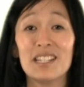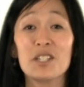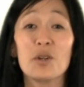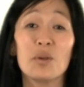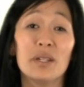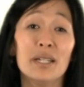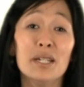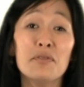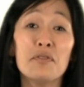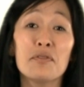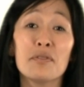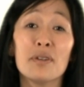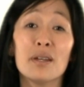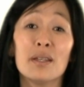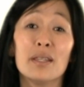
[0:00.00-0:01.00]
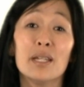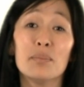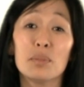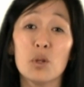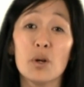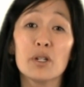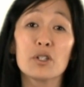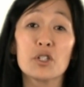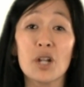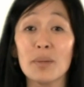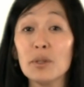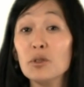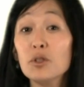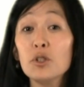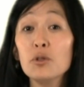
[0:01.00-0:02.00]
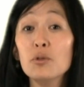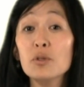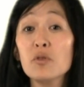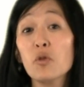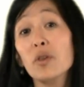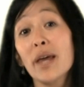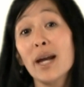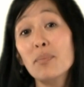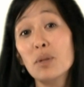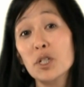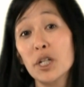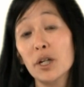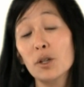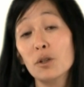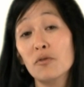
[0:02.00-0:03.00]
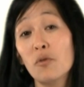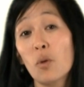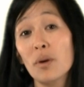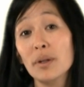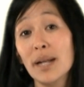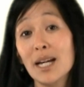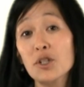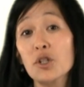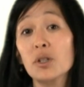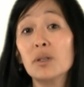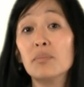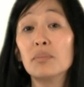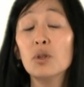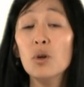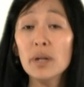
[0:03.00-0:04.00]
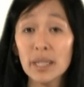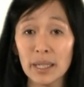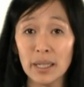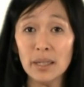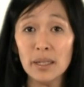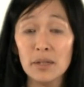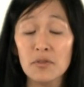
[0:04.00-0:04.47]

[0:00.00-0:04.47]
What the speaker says: So if the employer's W-2s for that particular foreign national employee,